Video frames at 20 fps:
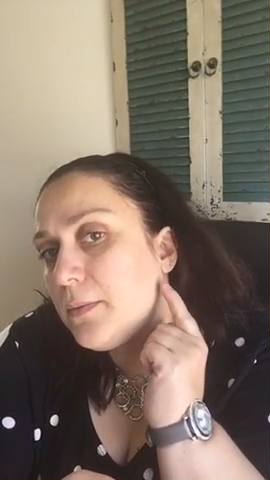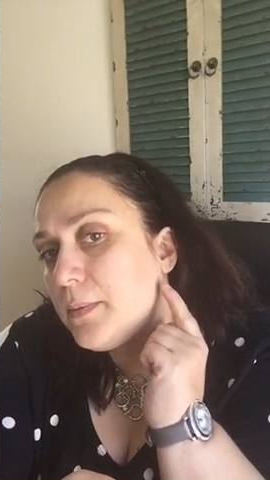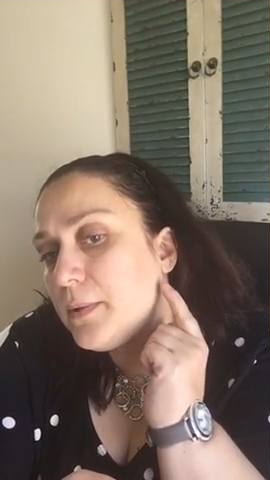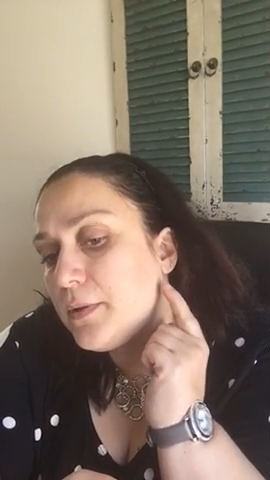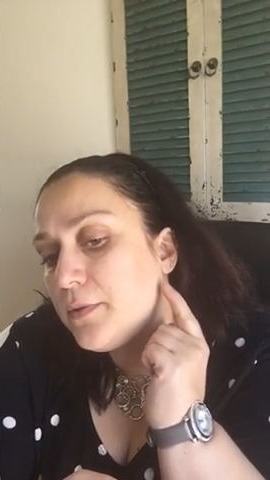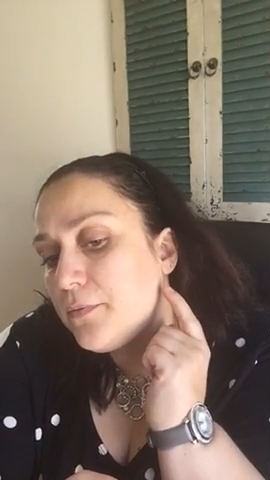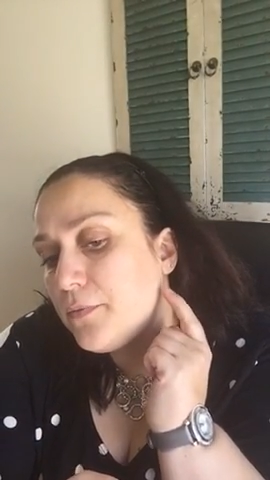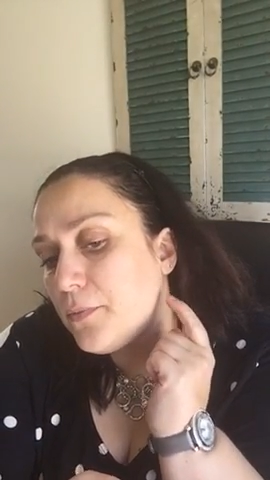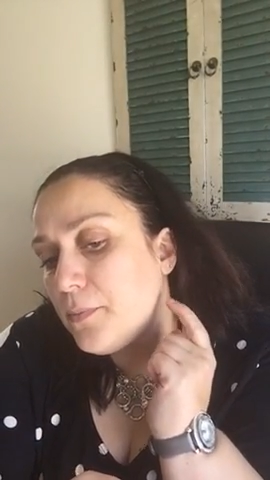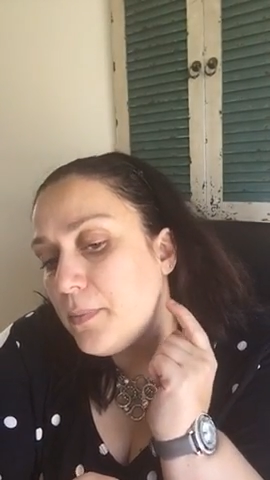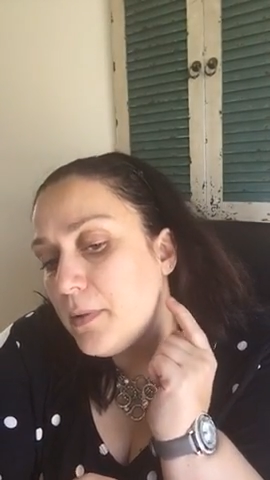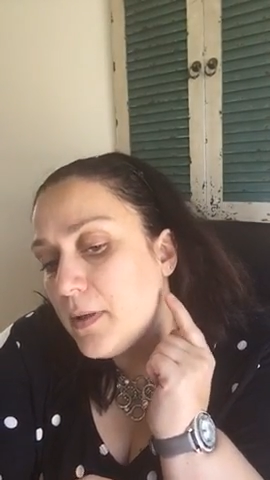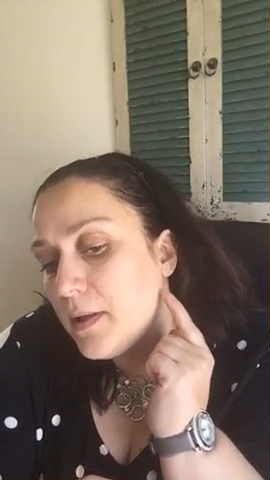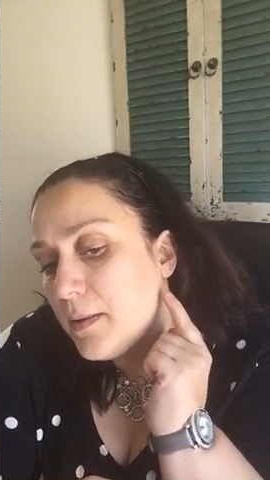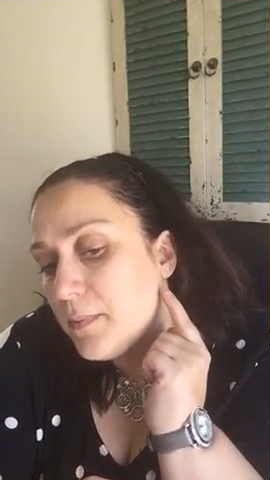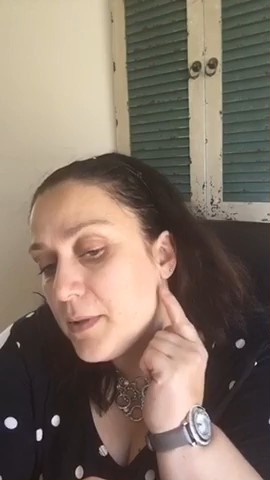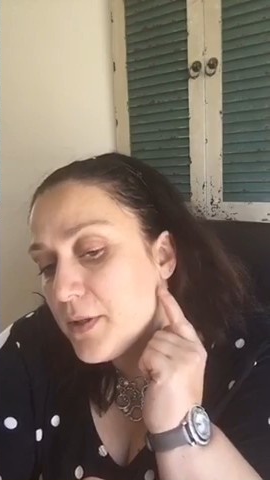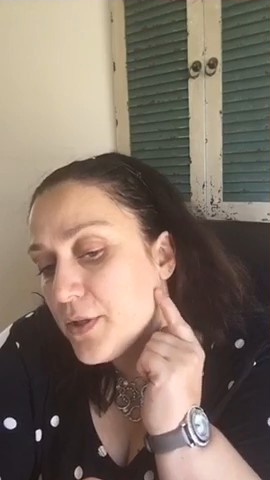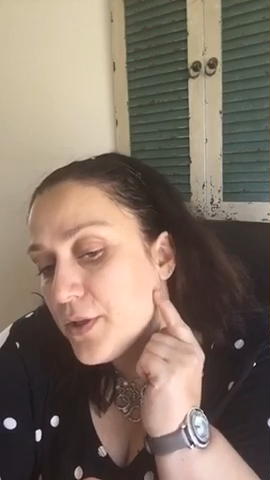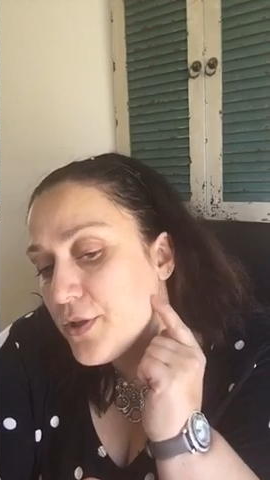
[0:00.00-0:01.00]
bit of a
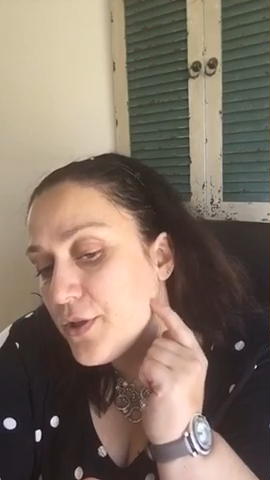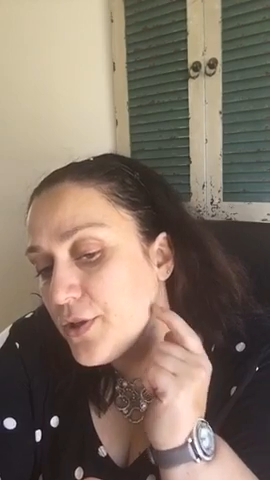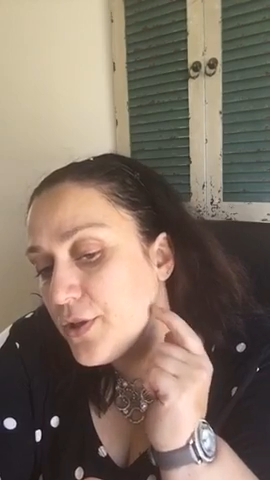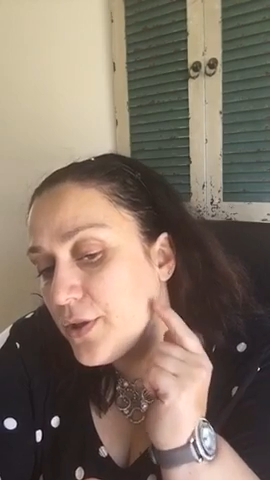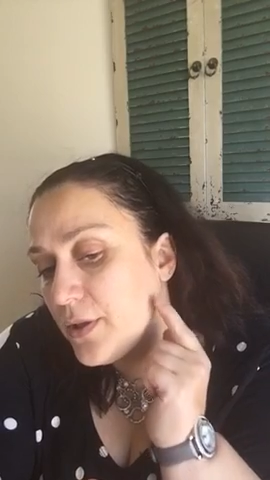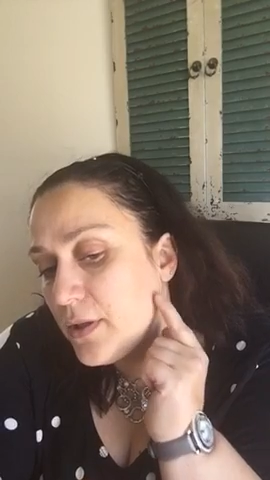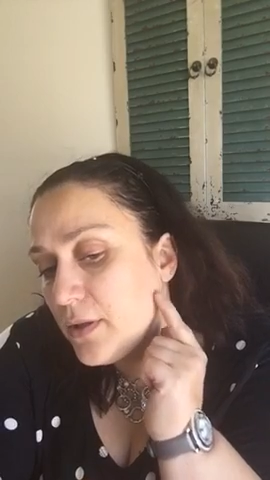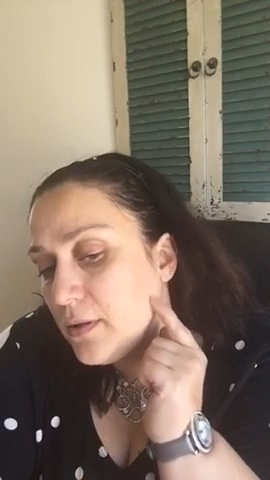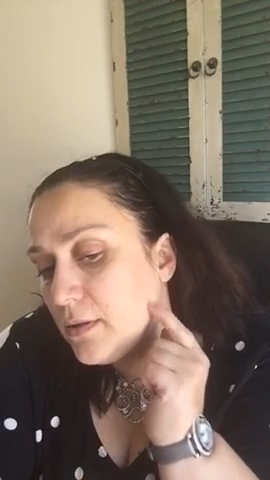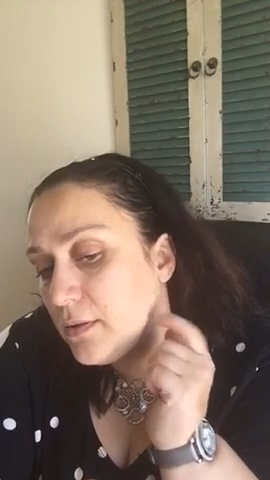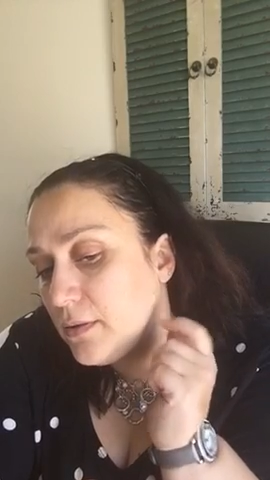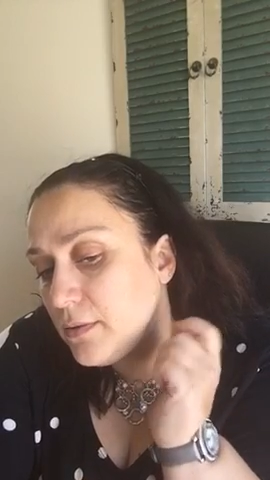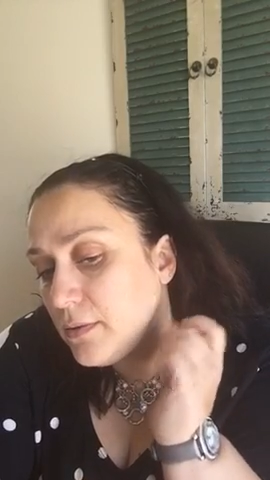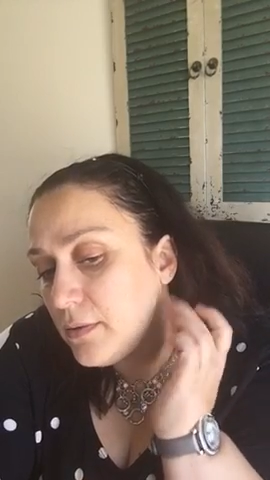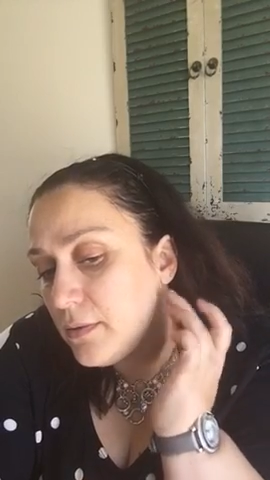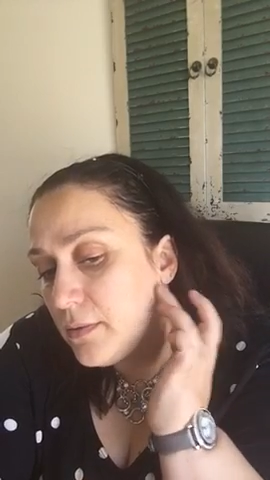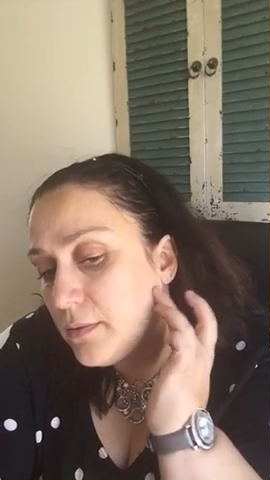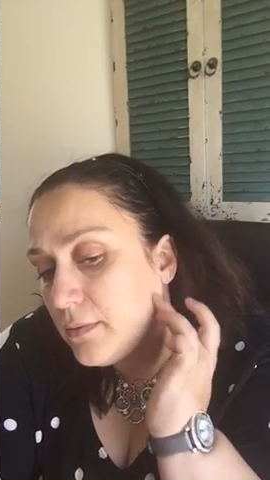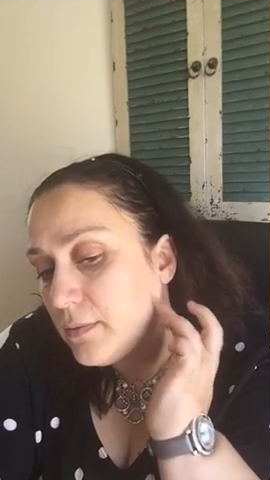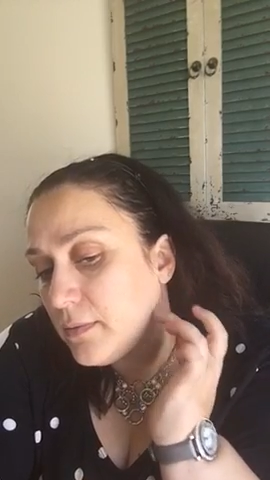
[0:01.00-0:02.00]
blemish
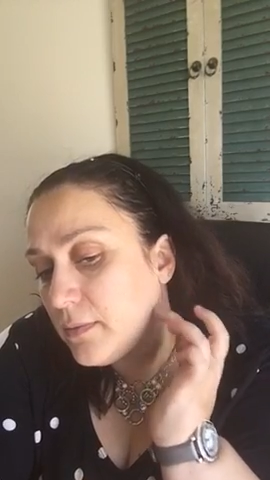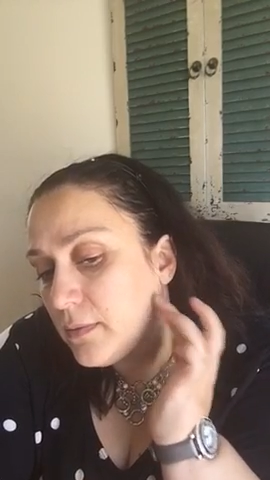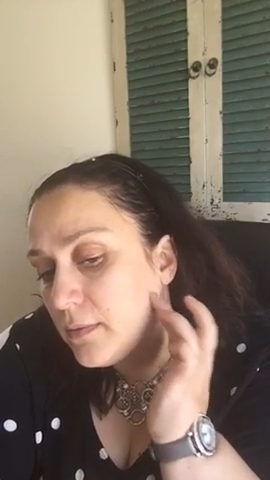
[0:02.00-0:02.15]
here.